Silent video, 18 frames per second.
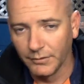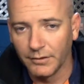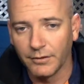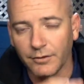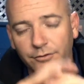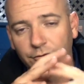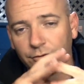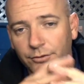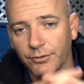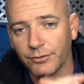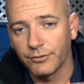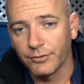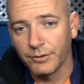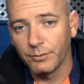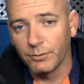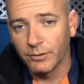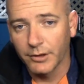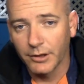the
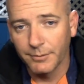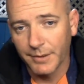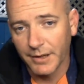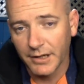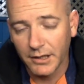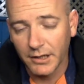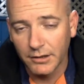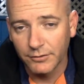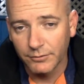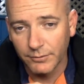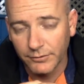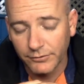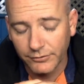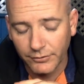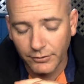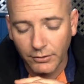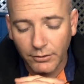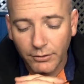223 will go back into its
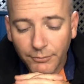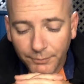stock.